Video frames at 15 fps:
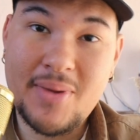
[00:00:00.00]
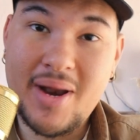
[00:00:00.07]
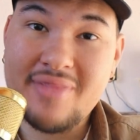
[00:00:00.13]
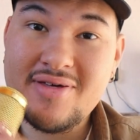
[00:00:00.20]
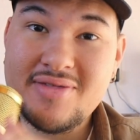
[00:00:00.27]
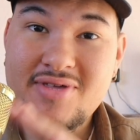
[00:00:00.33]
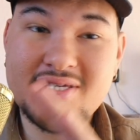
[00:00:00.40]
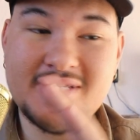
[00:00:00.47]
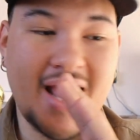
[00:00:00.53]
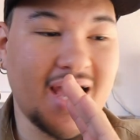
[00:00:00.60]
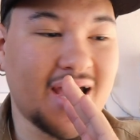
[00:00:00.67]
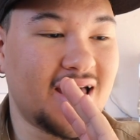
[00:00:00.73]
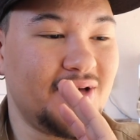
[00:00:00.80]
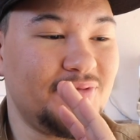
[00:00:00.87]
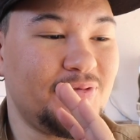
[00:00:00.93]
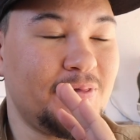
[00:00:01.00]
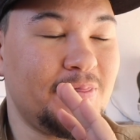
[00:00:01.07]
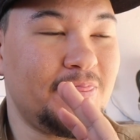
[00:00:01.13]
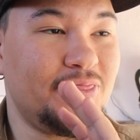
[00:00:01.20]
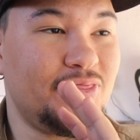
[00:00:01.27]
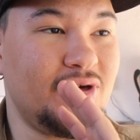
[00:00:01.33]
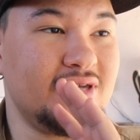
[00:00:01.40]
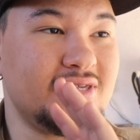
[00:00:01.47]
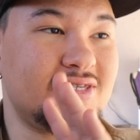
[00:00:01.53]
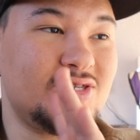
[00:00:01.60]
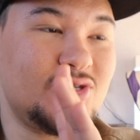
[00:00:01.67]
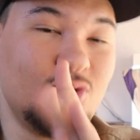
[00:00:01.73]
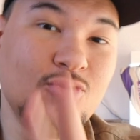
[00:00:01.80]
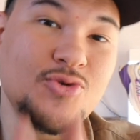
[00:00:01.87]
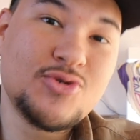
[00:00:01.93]
but I think there's
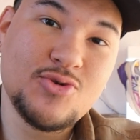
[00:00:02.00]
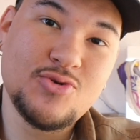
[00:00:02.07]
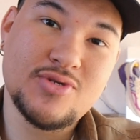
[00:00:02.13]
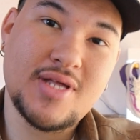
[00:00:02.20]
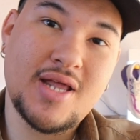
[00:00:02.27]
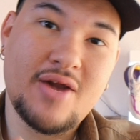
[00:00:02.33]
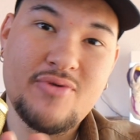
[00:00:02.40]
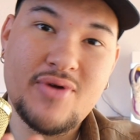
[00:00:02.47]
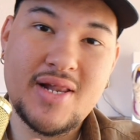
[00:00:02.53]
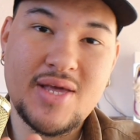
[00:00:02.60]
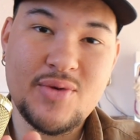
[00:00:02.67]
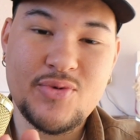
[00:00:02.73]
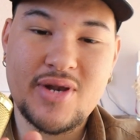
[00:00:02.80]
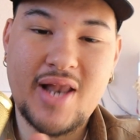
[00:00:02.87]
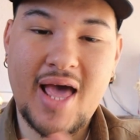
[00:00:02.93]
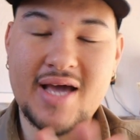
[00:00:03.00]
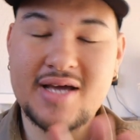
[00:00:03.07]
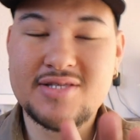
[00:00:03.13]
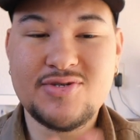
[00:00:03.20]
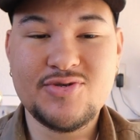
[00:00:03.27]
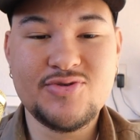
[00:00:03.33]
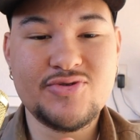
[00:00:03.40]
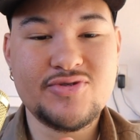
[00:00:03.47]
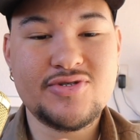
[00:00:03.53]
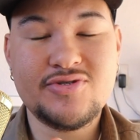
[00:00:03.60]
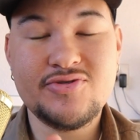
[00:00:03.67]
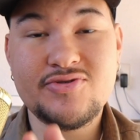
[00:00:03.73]
2 shoes that I really would like to